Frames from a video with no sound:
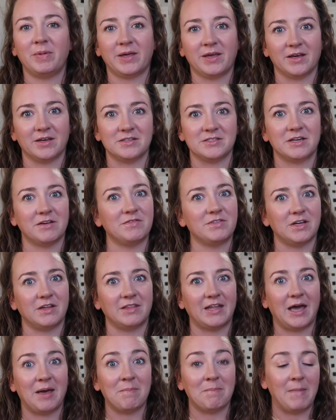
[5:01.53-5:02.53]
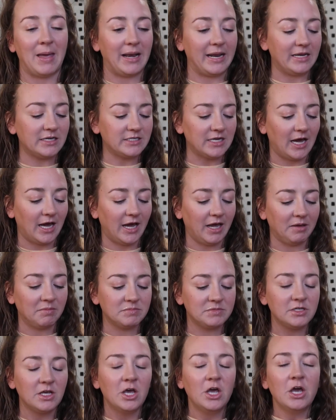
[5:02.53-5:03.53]
because I've done that many
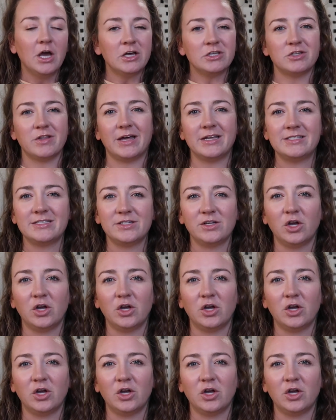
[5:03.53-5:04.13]
times. So that's